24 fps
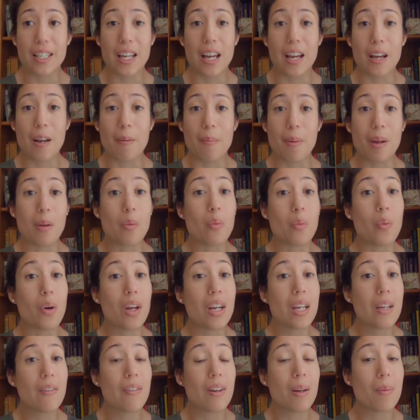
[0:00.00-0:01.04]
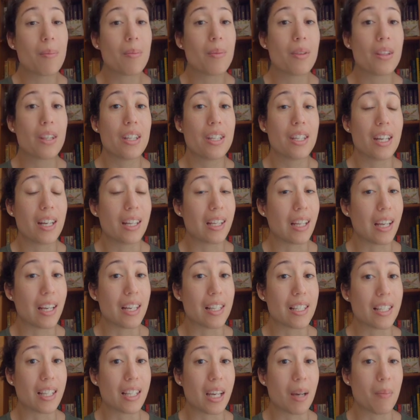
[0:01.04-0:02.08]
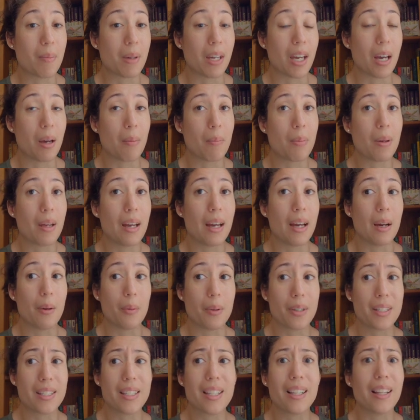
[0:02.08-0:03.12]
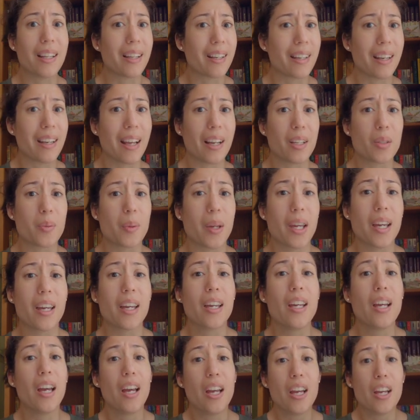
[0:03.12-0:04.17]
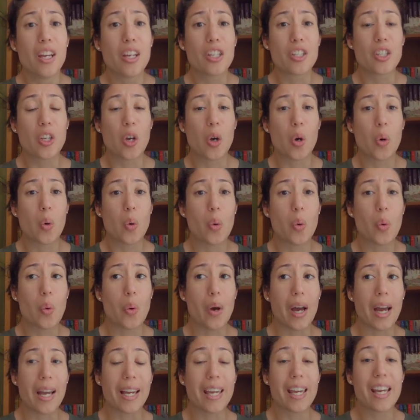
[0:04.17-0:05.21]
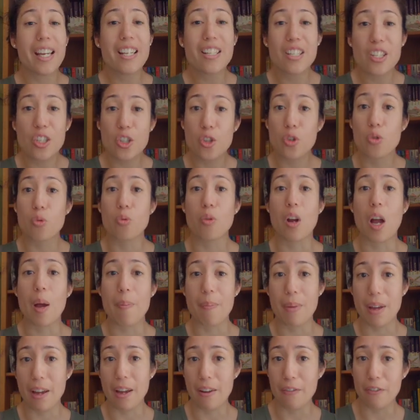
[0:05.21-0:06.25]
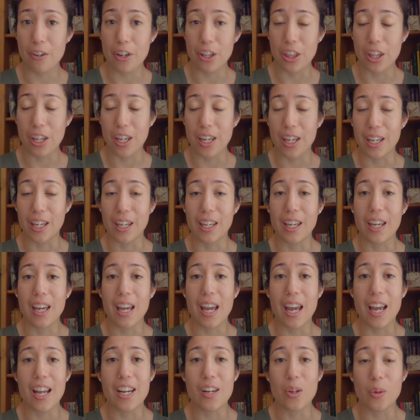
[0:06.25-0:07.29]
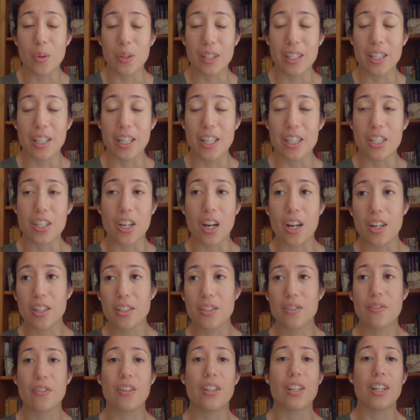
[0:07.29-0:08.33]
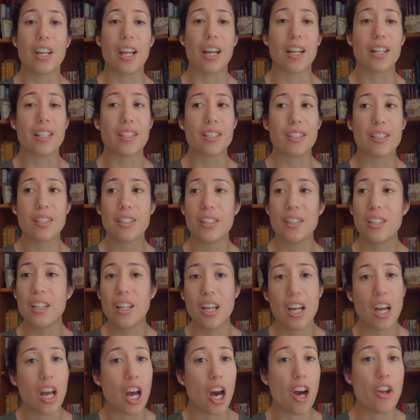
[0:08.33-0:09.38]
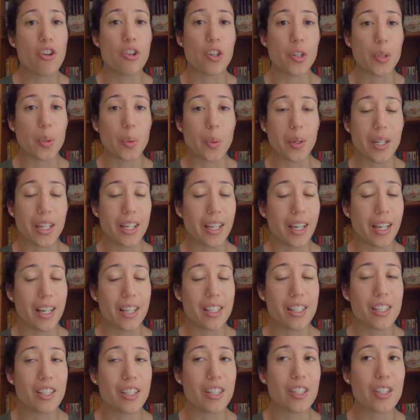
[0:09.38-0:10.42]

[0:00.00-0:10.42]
And one of them, the deadline is coming up, I want to say like next week. So I can't just drop everything and only knit socks for the next 120 days.